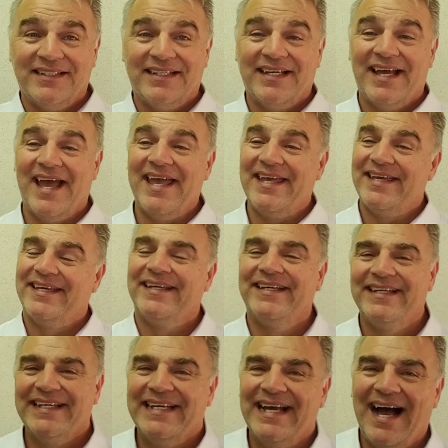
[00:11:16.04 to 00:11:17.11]
Hey,
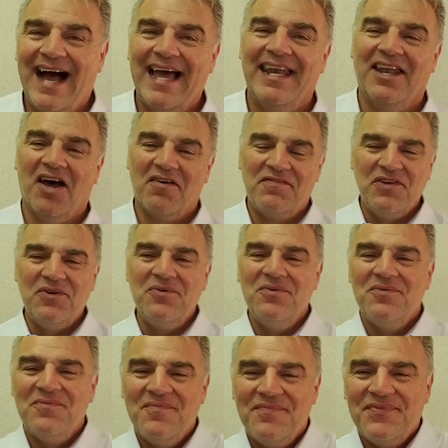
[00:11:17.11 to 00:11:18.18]
I love you.
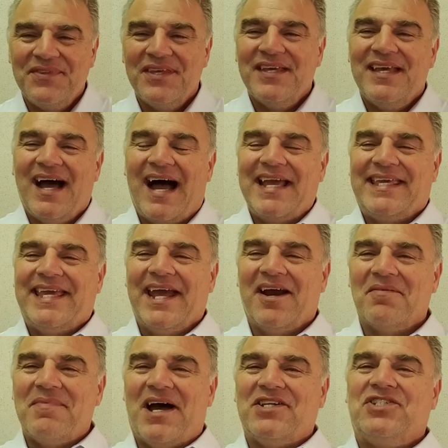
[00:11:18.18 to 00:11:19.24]
I care
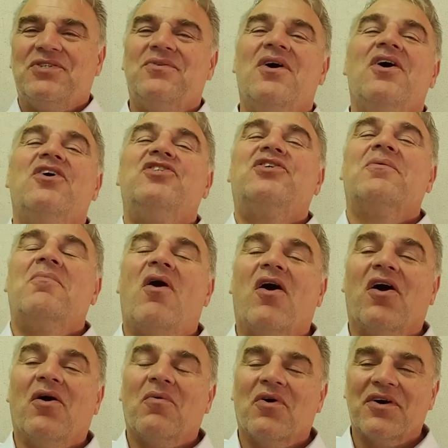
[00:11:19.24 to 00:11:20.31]
about you.
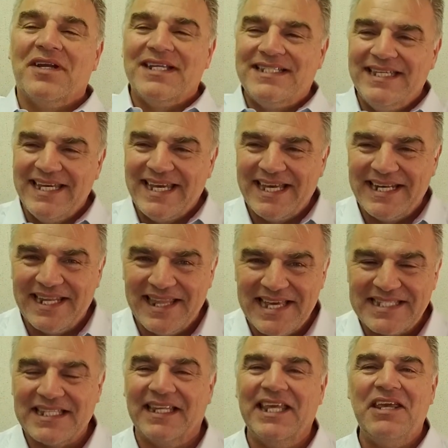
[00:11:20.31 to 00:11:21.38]
Tomorrow we're going to dig into this.
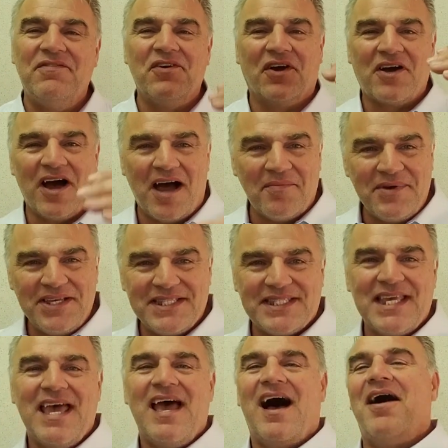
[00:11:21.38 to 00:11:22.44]
Leave your comments.
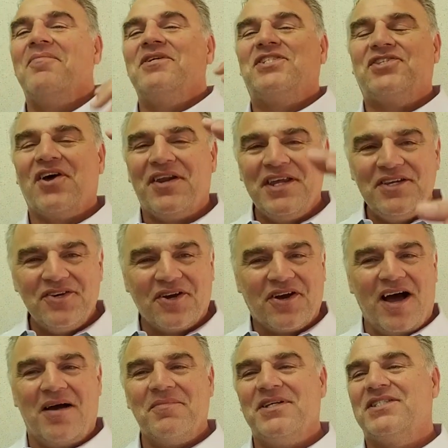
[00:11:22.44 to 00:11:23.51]
I'll be studying your
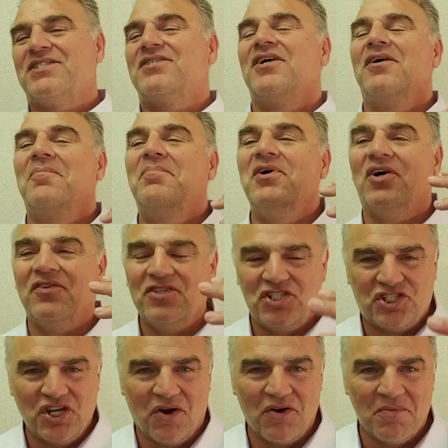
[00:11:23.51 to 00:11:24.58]
comments to build the
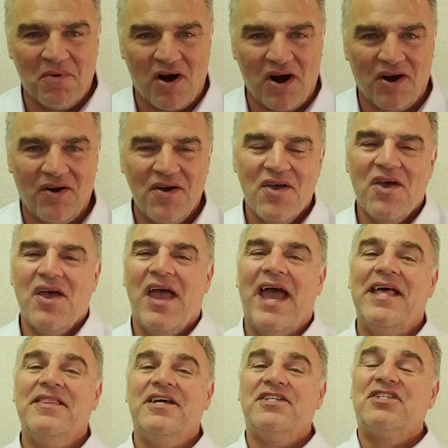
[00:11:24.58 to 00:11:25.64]
show tomorrow.
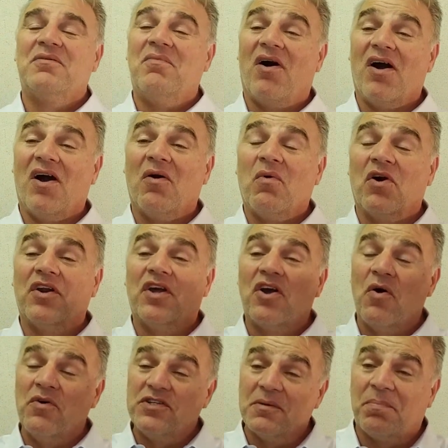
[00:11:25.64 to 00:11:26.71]
And then tomorrow we're going to
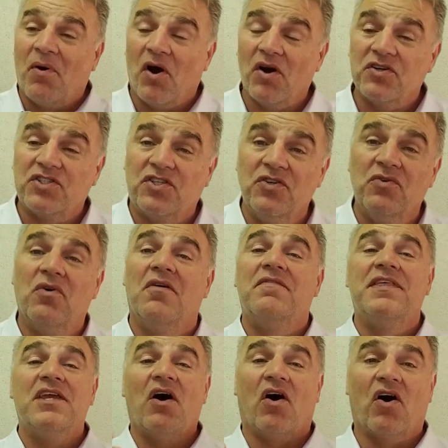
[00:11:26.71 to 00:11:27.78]
go into part 2 of
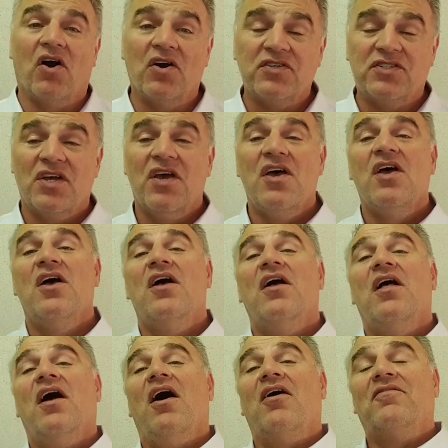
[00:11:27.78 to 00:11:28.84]
the art
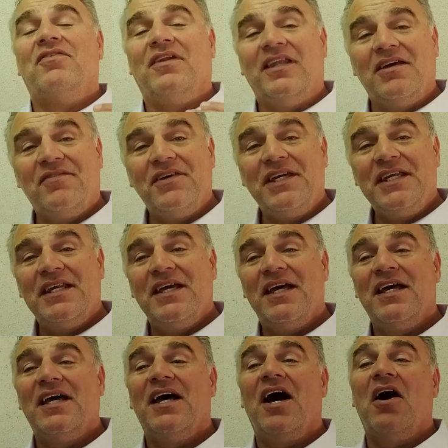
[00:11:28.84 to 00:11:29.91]
of living
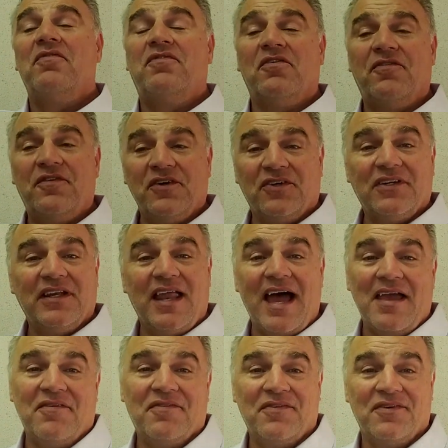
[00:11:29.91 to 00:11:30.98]
a fulfilled
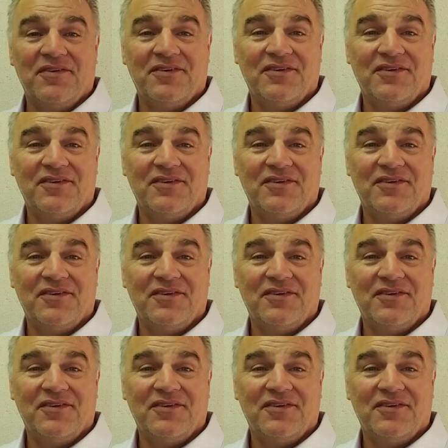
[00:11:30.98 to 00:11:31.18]
life.